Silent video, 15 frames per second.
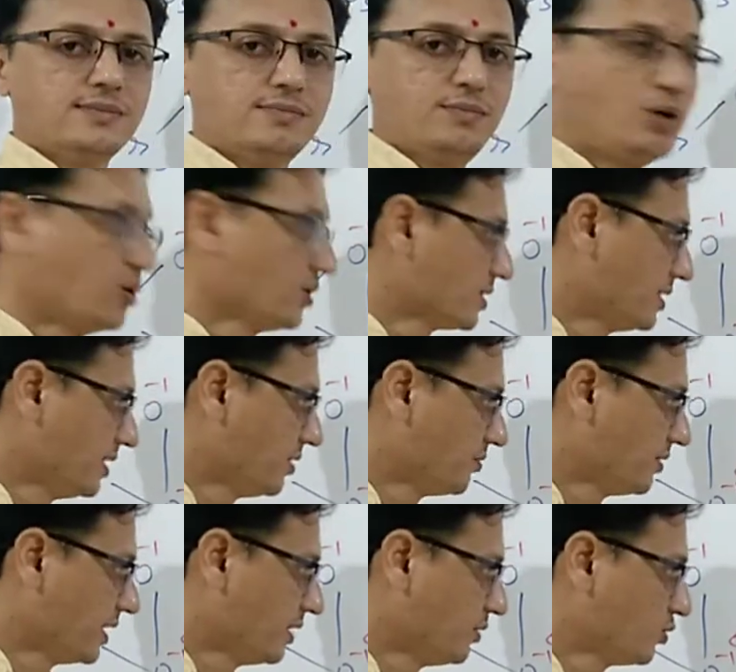because here
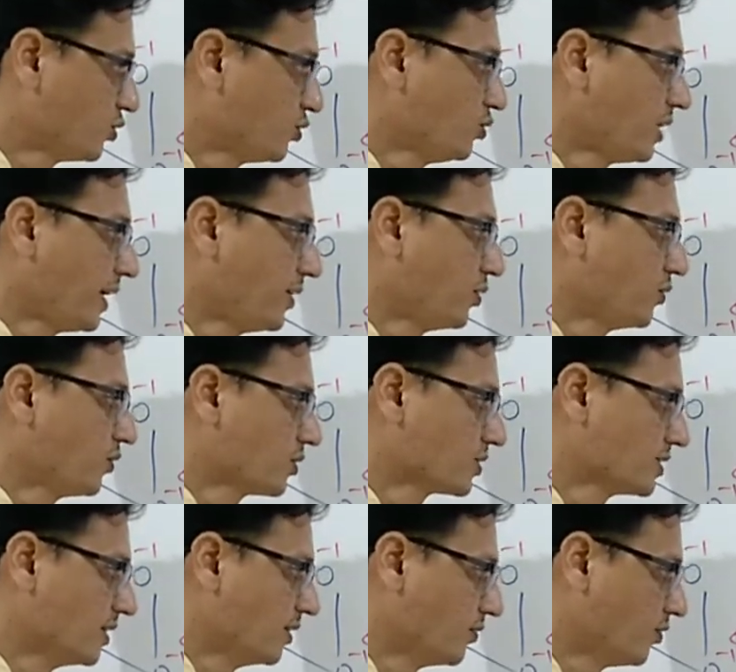we have two kind of
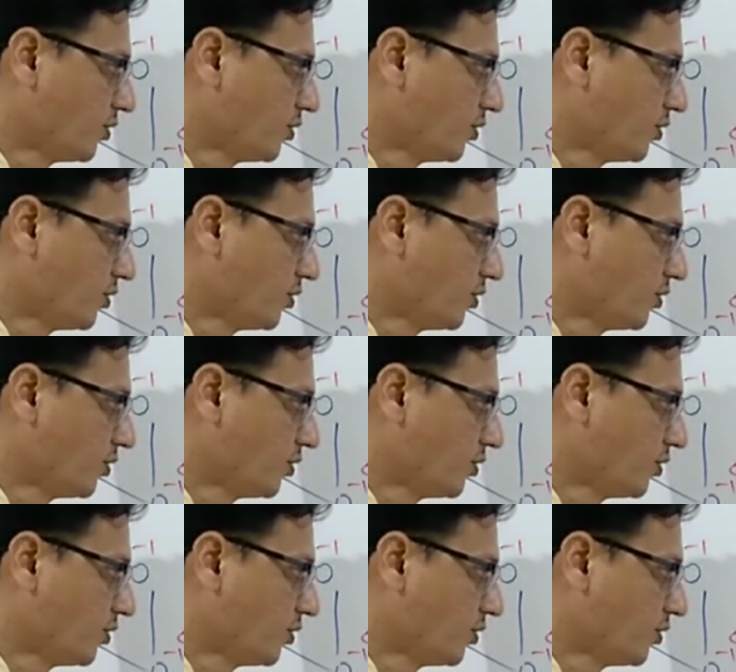oxygen,